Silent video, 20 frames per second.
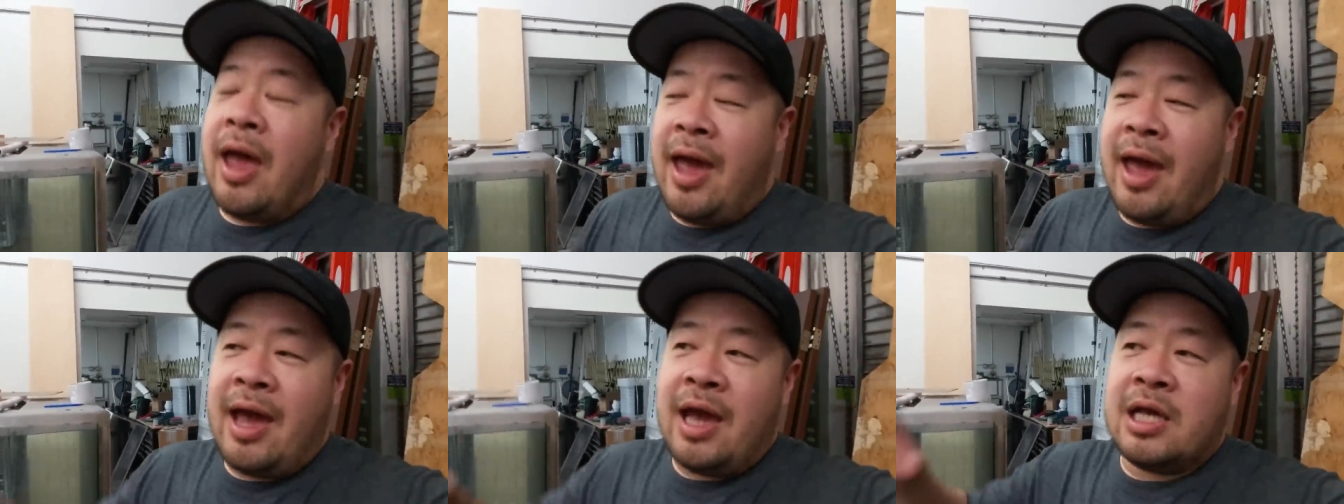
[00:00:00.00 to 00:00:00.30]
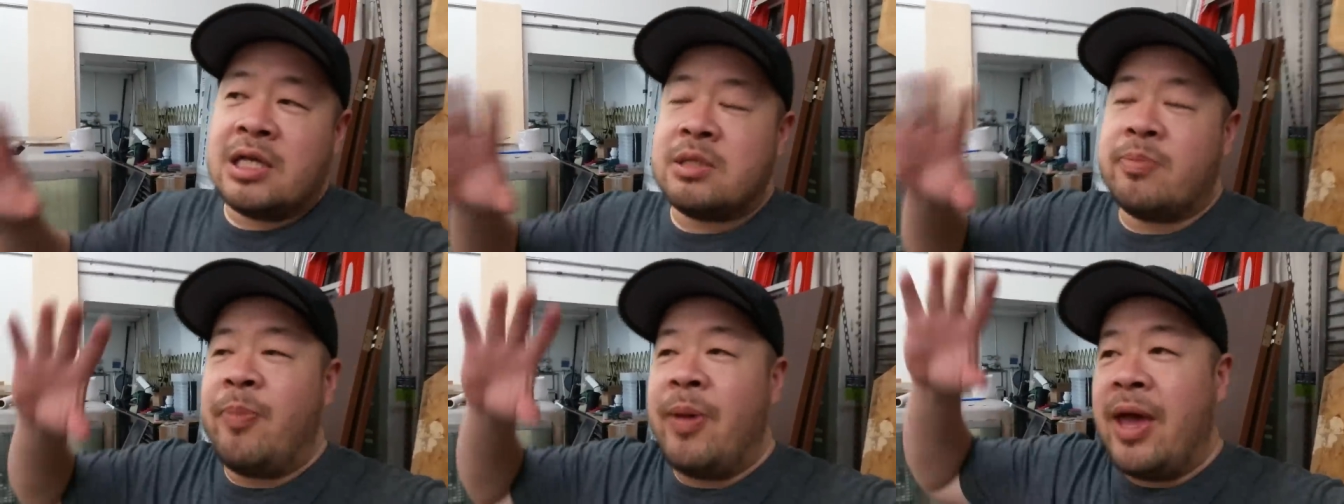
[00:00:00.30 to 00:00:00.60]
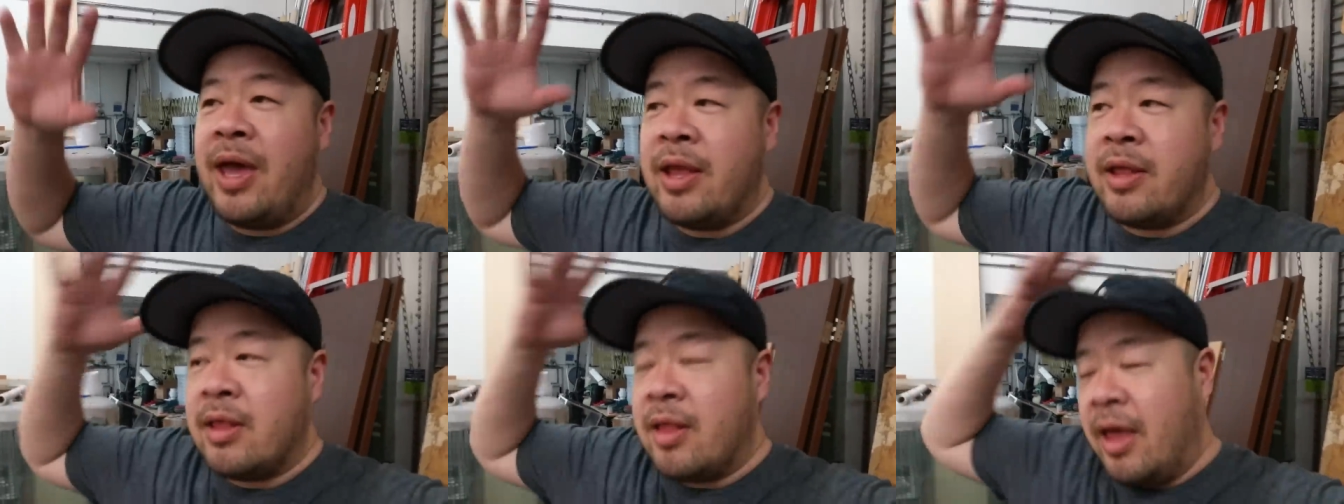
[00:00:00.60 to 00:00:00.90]
has
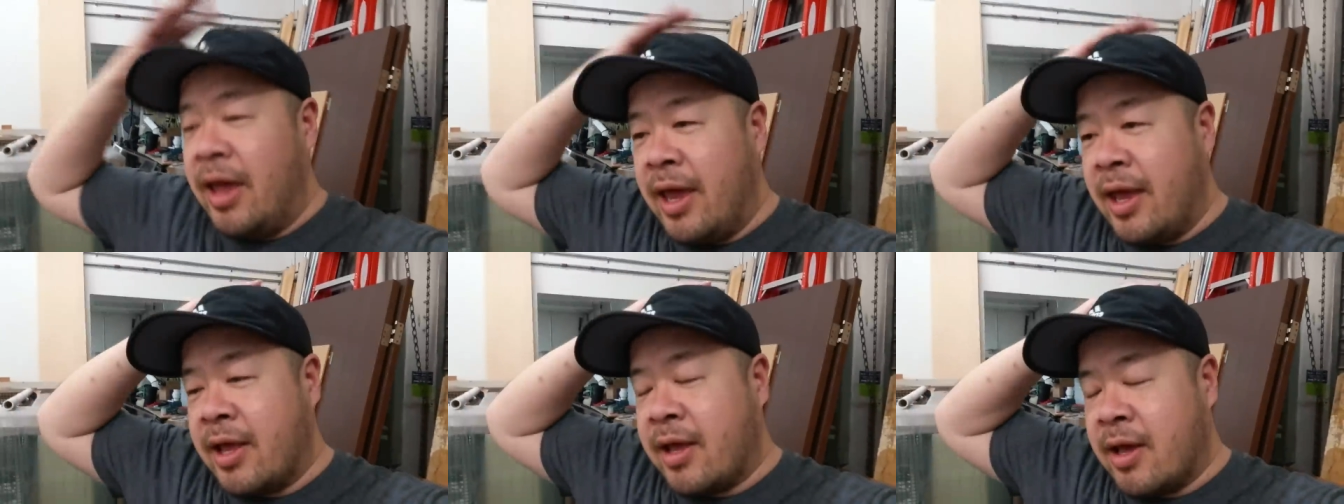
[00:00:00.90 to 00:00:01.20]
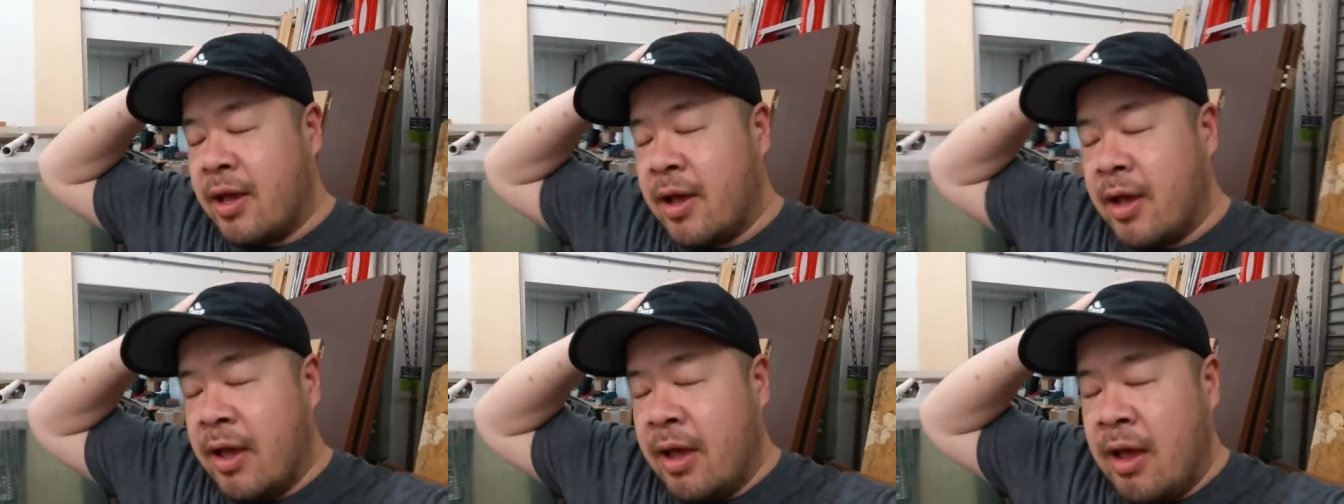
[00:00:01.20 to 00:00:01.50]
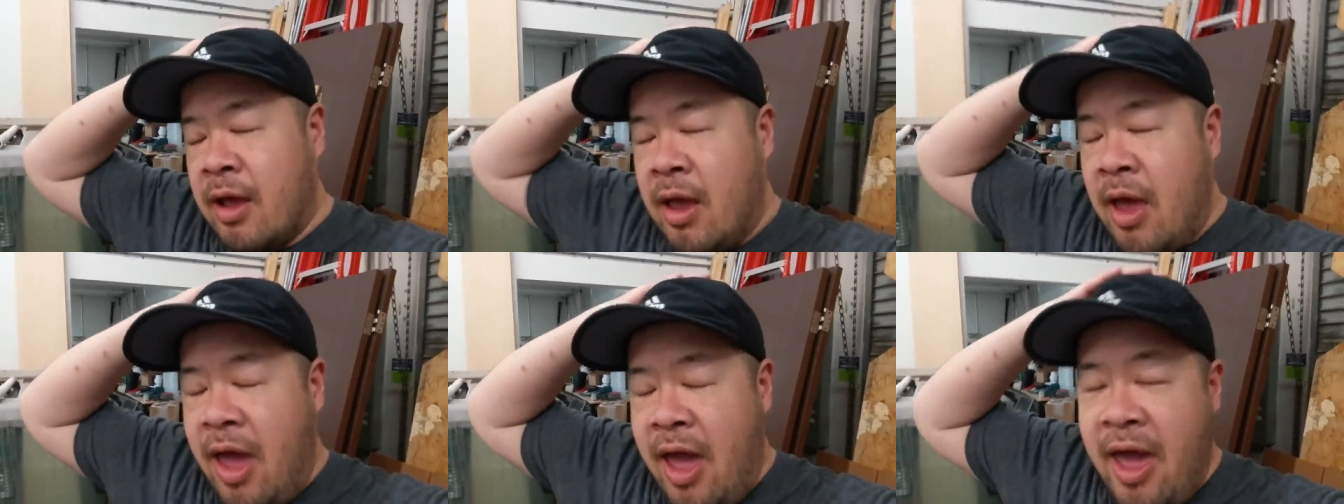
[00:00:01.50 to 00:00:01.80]
been like
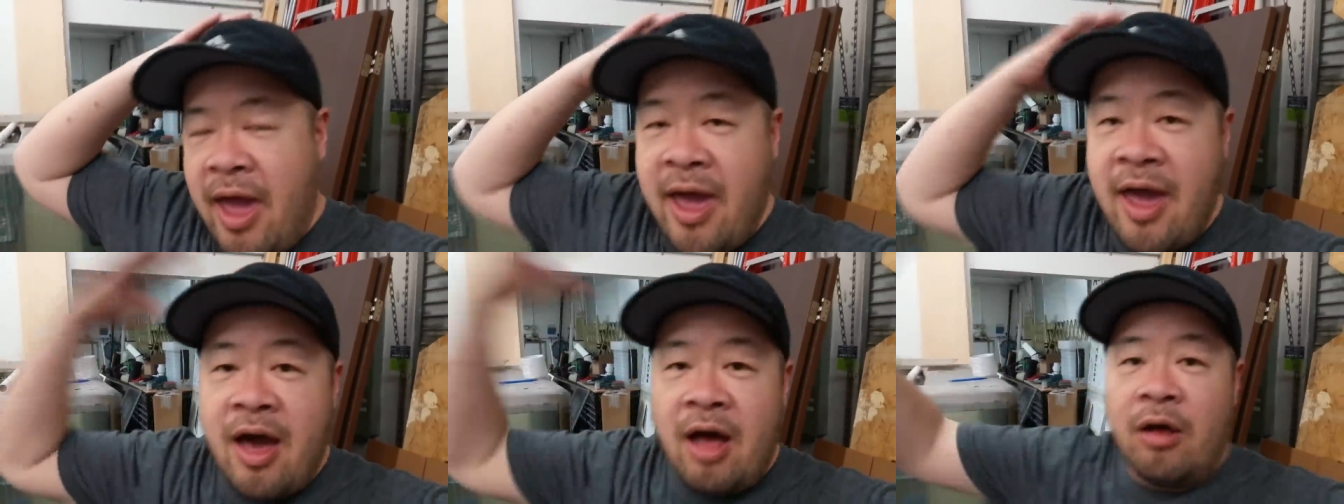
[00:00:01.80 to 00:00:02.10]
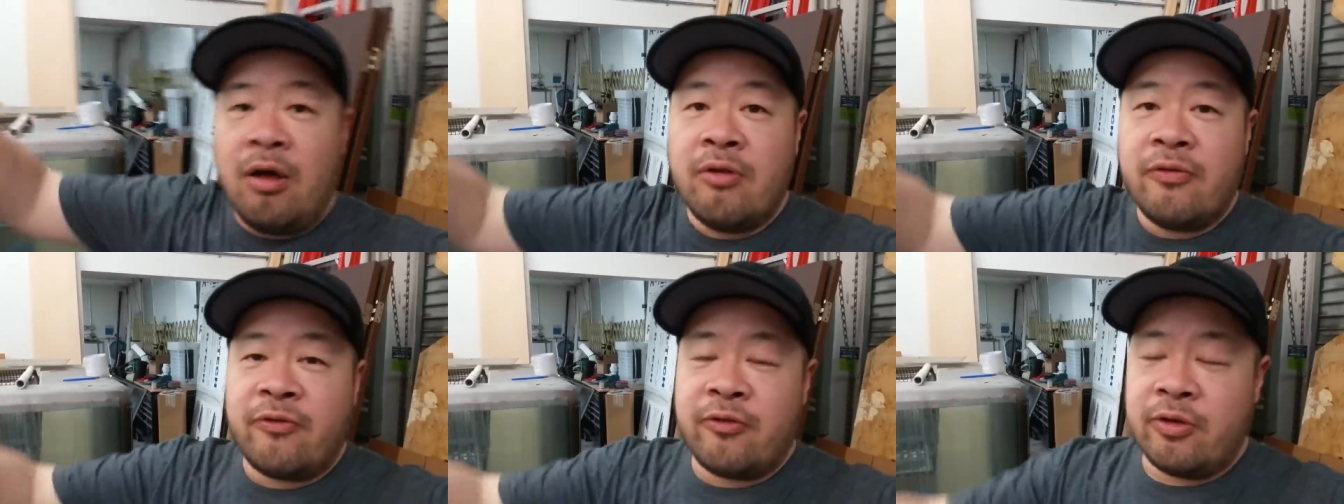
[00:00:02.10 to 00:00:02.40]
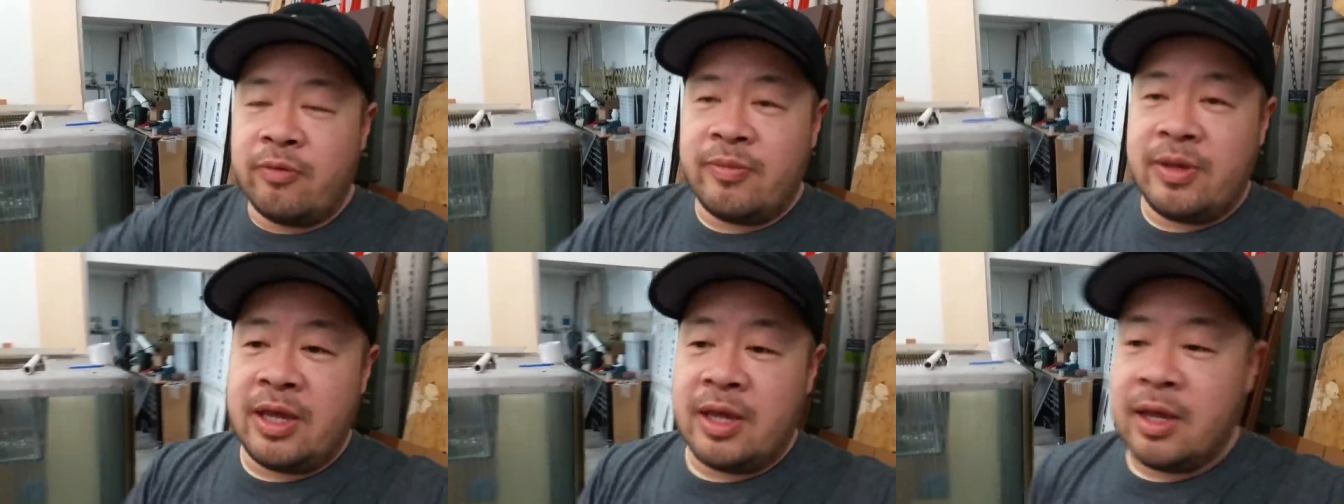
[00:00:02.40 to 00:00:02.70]
hell
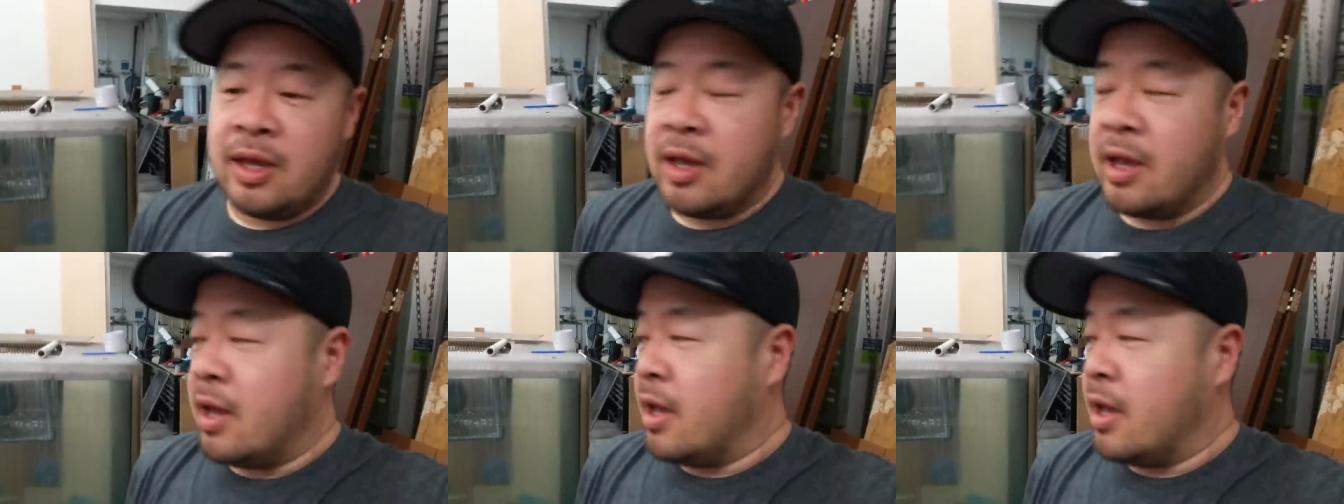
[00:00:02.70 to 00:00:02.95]
for me.